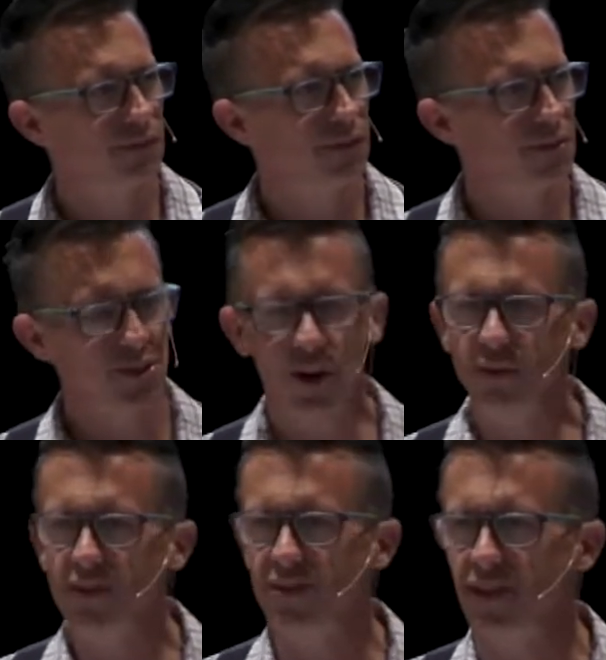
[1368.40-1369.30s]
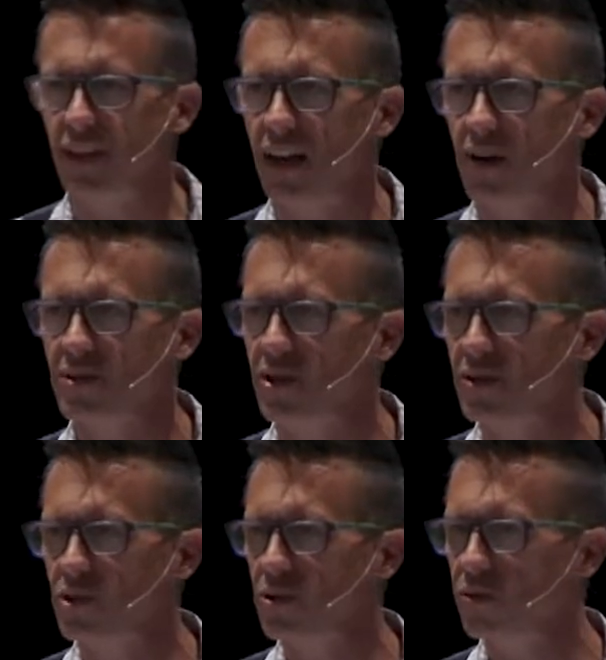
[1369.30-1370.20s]
Saul doesn't care as long
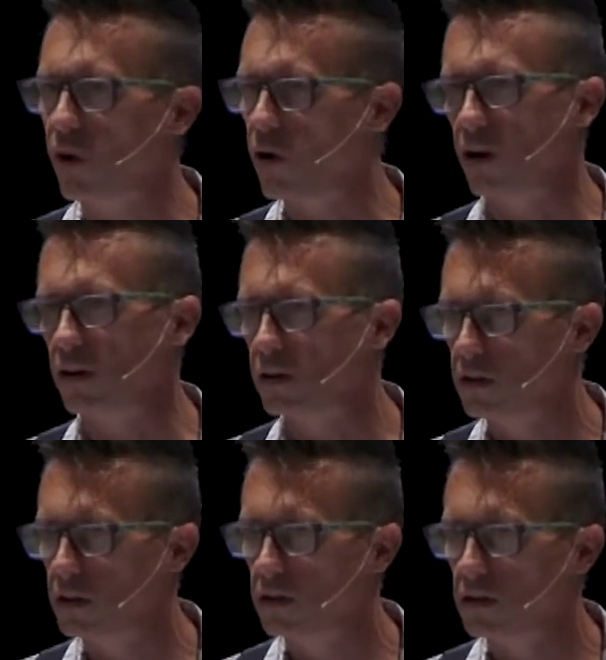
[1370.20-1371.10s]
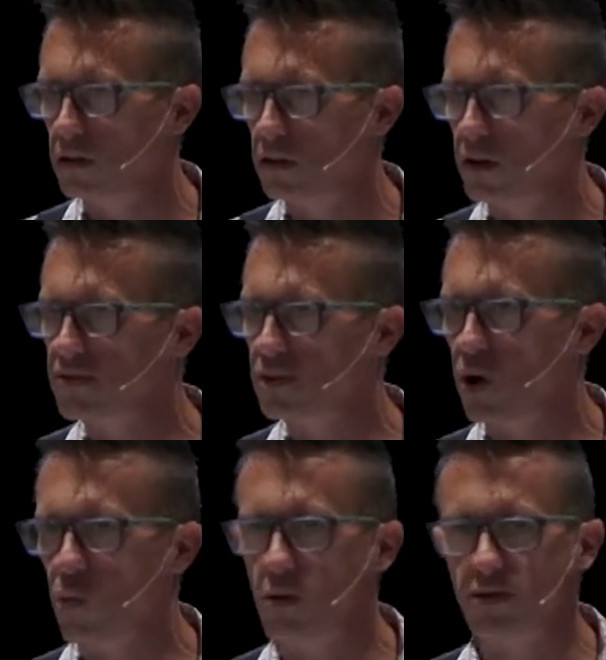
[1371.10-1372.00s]
as you're gone. All
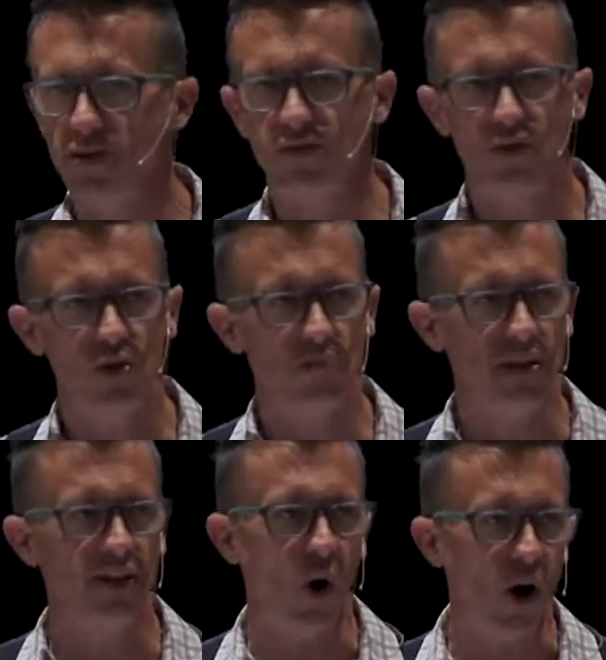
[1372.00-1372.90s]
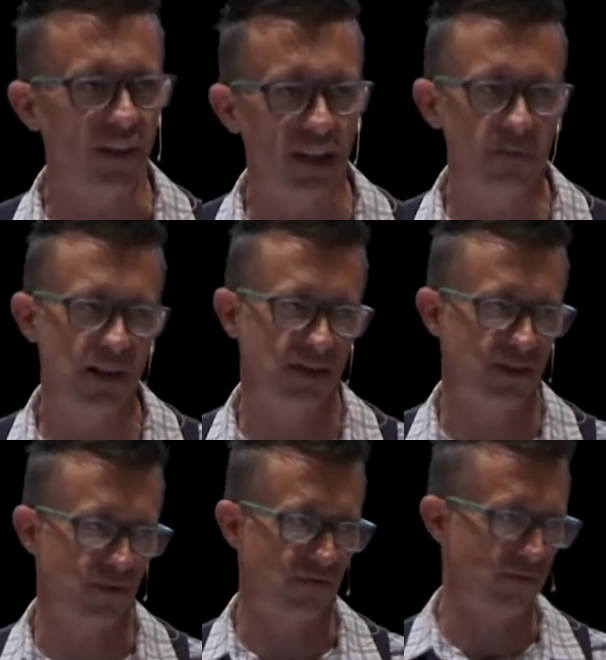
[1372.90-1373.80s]
Saul wants is for you to be gone. The enemy has
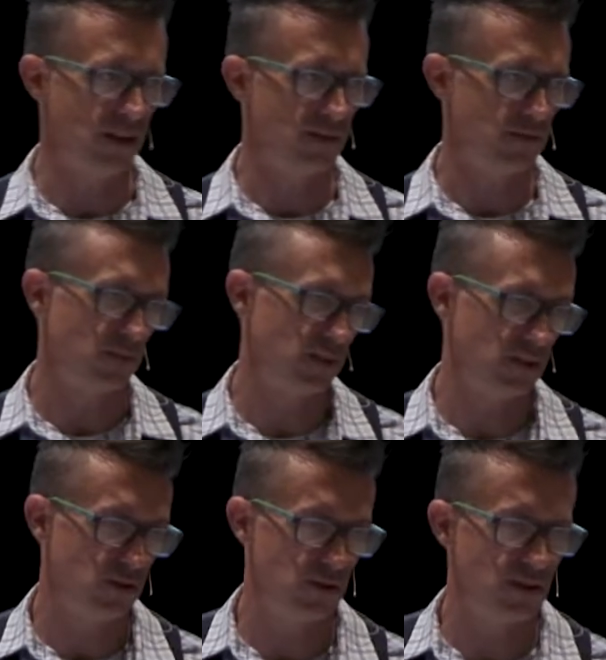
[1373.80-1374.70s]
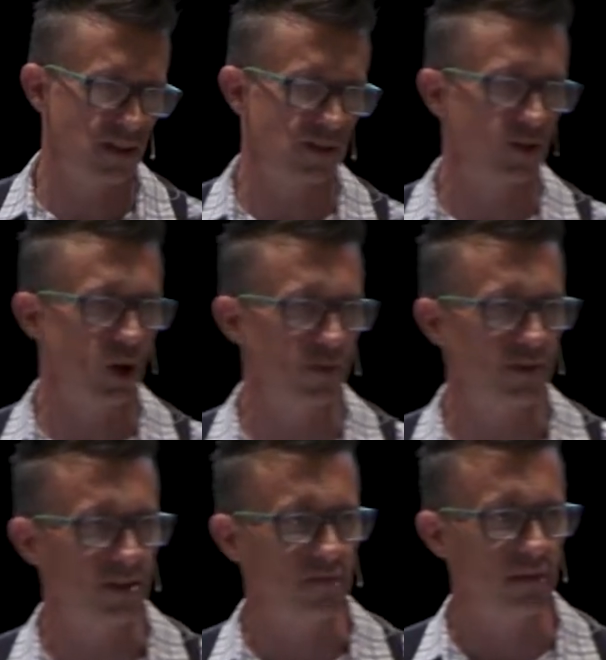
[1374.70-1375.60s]
no friends, and really it shouldn't say that Saul was
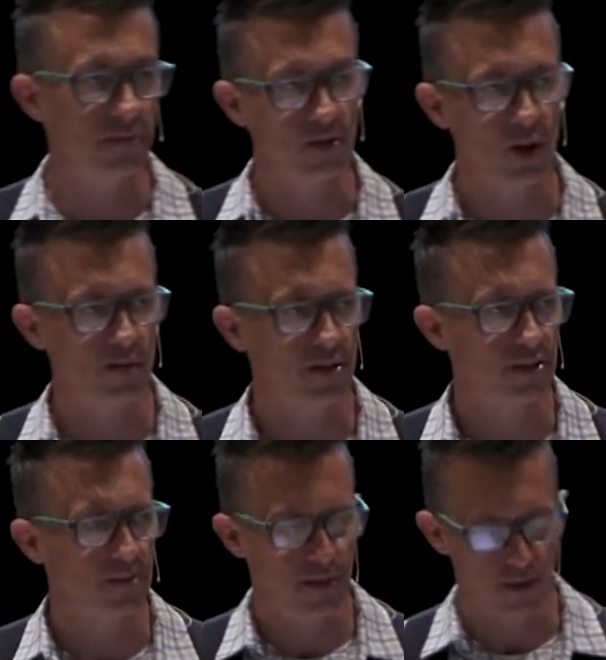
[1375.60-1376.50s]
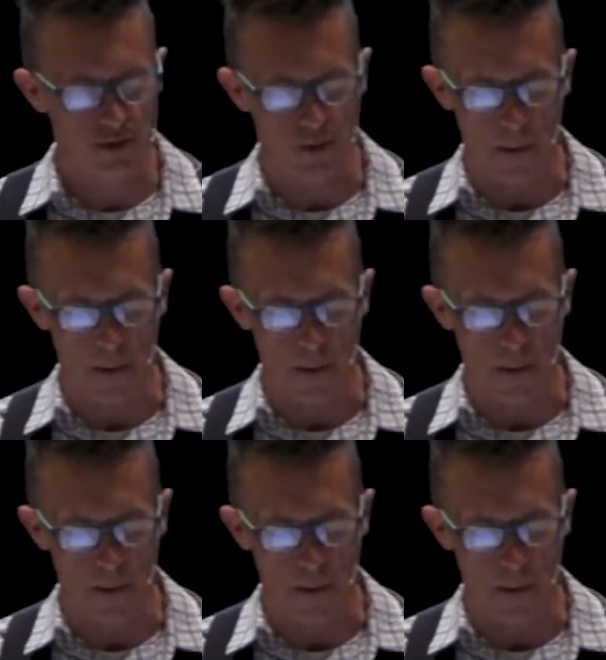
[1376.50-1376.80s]
his enemy, but Saul was his enemy too.